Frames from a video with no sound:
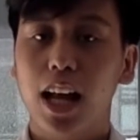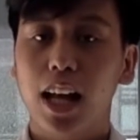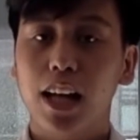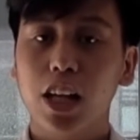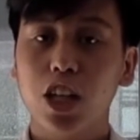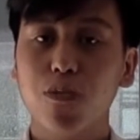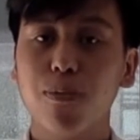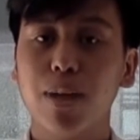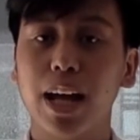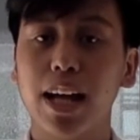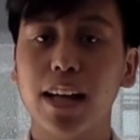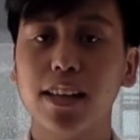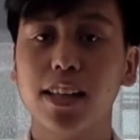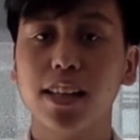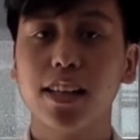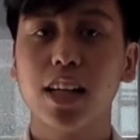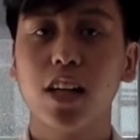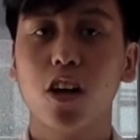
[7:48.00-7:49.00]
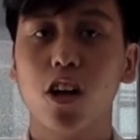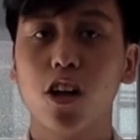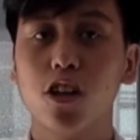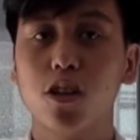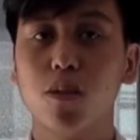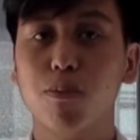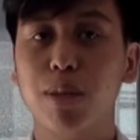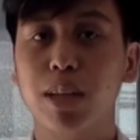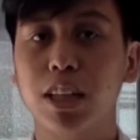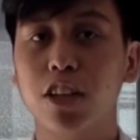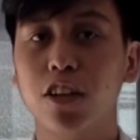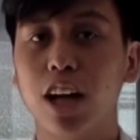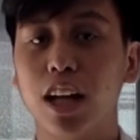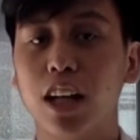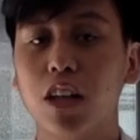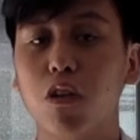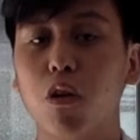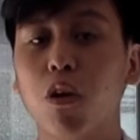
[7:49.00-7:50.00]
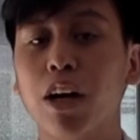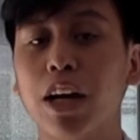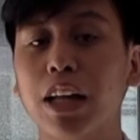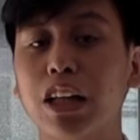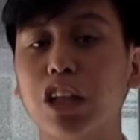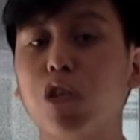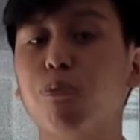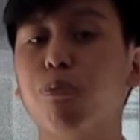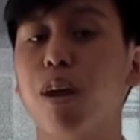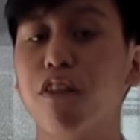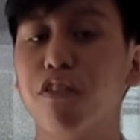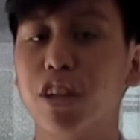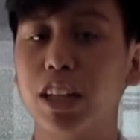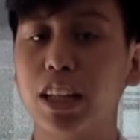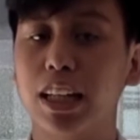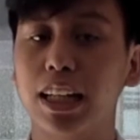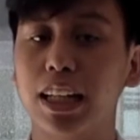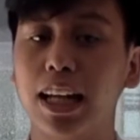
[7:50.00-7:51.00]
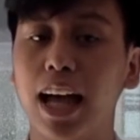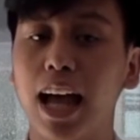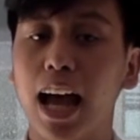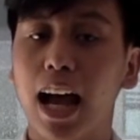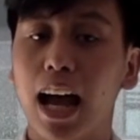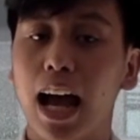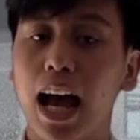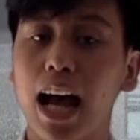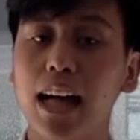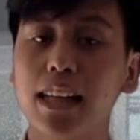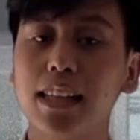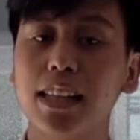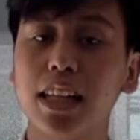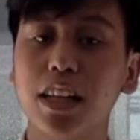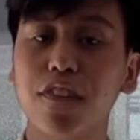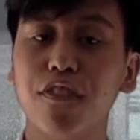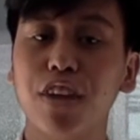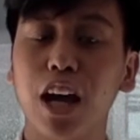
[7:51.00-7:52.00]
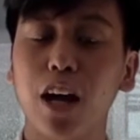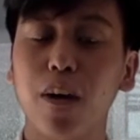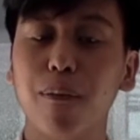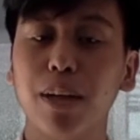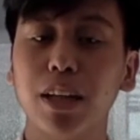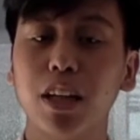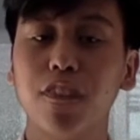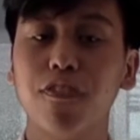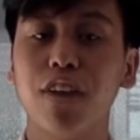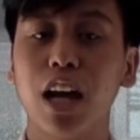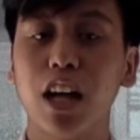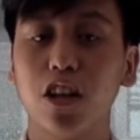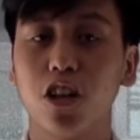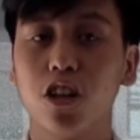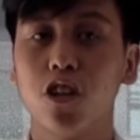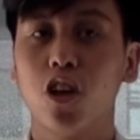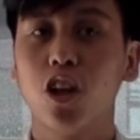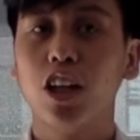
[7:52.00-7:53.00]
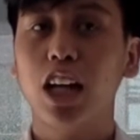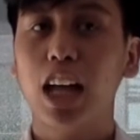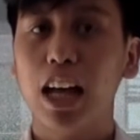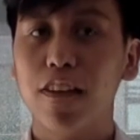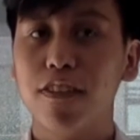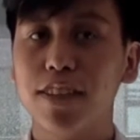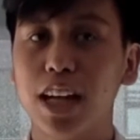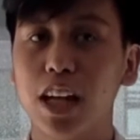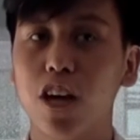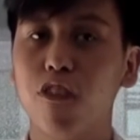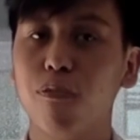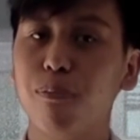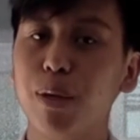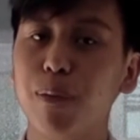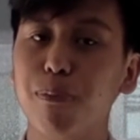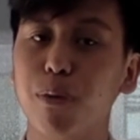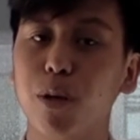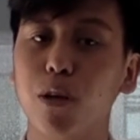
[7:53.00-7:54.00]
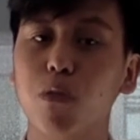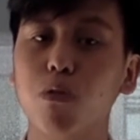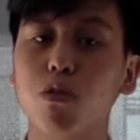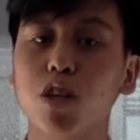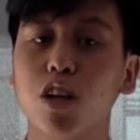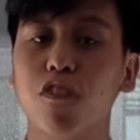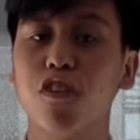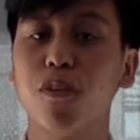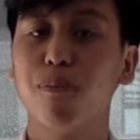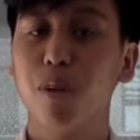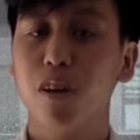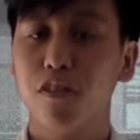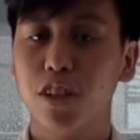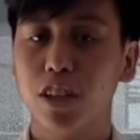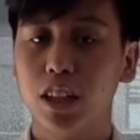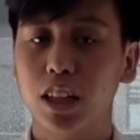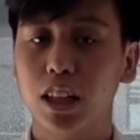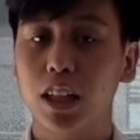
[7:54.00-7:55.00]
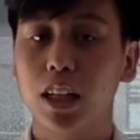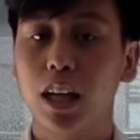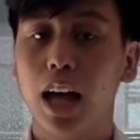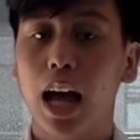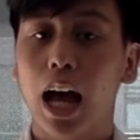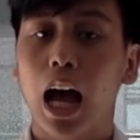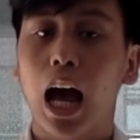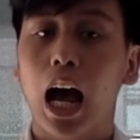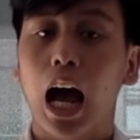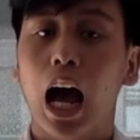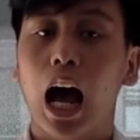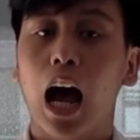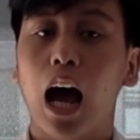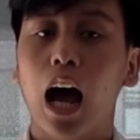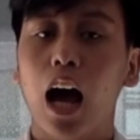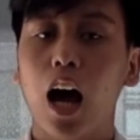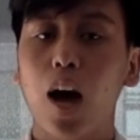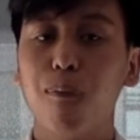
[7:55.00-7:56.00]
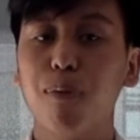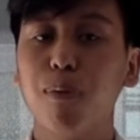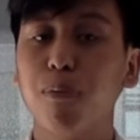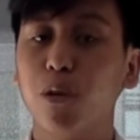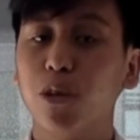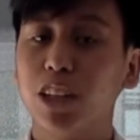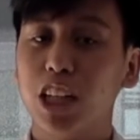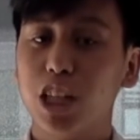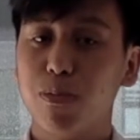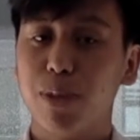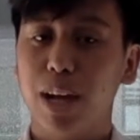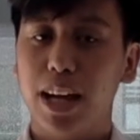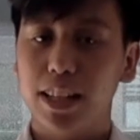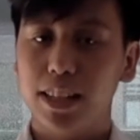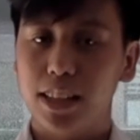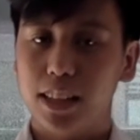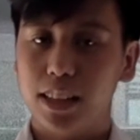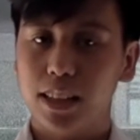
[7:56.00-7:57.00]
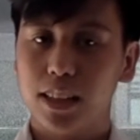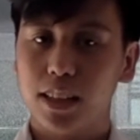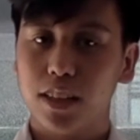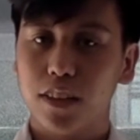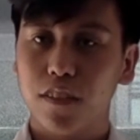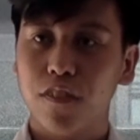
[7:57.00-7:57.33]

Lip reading: Leishmaniasis can also be directly correlated to poverty, as the environmental factors or the lifestyle of people who suffer poverty promote leishmaniasis.